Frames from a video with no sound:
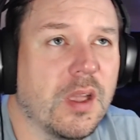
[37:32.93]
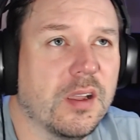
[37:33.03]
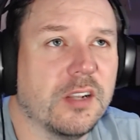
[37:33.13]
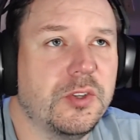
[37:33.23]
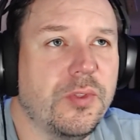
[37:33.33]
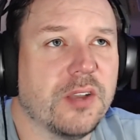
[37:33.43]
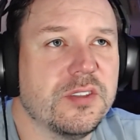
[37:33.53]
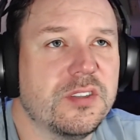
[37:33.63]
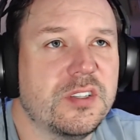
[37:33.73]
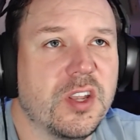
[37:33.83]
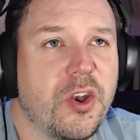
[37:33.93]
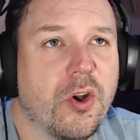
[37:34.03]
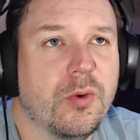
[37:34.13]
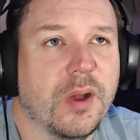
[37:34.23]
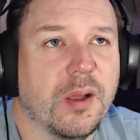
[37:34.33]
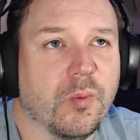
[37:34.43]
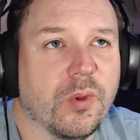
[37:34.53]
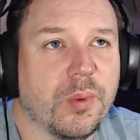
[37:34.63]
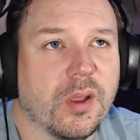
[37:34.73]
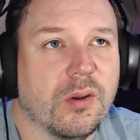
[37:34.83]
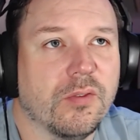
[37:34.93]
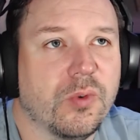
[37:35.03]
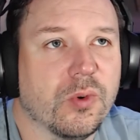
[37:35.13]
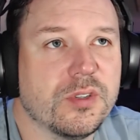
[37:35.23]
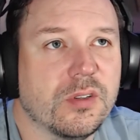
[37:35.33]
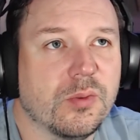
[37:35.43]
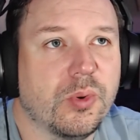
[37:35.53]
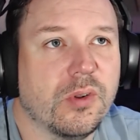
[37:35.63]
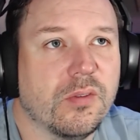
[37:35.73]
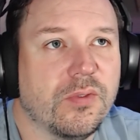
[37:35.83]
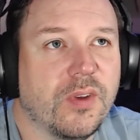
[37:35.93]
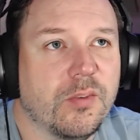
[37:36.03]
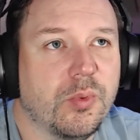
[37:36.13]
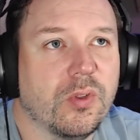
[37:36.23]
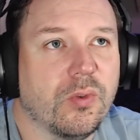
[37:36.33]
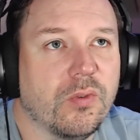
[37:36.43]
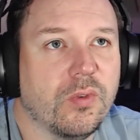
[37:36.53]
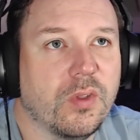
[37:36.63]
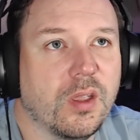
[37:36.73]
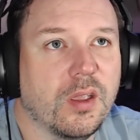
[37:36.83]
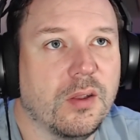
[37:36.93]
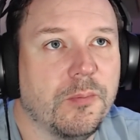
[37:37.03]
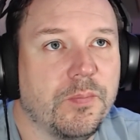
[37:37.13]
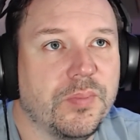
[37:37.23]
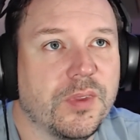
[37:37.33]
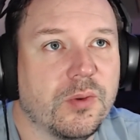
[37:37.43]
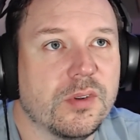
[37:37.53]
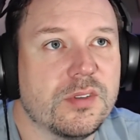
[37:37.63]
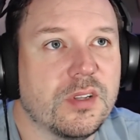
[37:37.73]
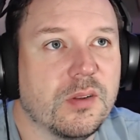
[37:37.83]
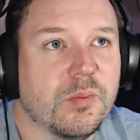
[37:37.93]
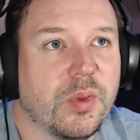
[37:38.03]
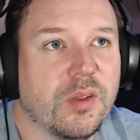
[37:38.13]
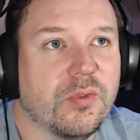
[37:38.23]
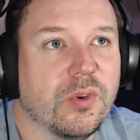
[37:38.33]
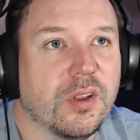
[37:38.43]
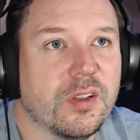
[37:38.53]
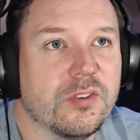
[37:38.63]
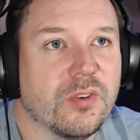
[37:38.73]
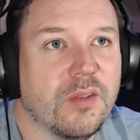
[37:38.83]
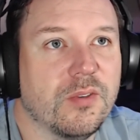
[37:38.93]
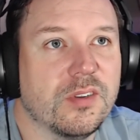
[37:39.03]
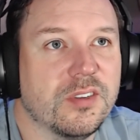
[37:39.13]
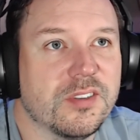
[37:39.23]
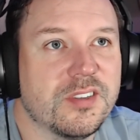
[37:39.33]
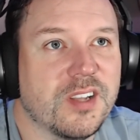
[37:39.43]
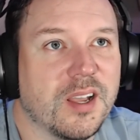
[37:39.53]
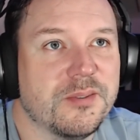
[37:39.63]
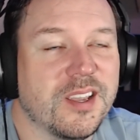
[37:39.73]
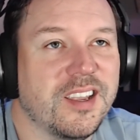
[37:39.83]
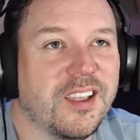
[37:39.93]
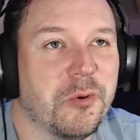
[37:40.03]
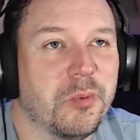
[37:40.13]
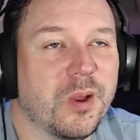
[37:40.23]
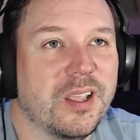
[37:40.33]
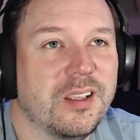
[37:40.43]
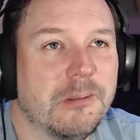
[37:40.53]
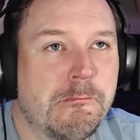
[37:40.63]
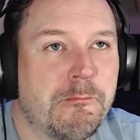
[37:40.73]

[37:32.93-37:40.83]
Got a 2000 Sonoma I'm ripping out of the 4-cylinder, put it in a 5.3 V8. And when it's done, pay for it. I can drive it until it stops. There you go, buddy.